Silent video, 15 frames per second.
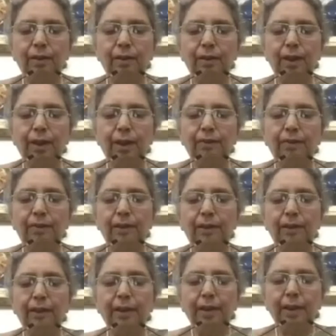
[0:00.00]
Chona's
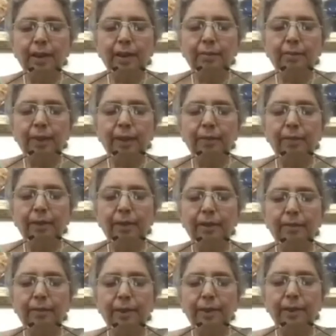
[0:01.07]
work may be the
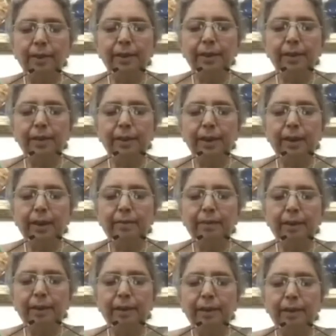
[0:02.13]
best described
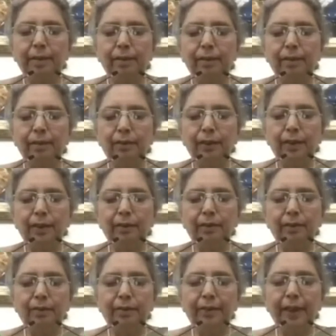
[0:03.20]
as a confluence
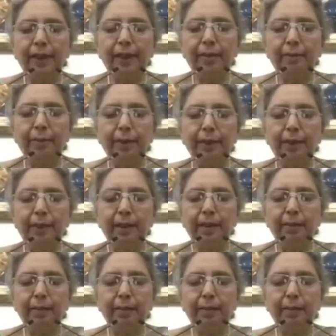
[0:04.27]
of deep and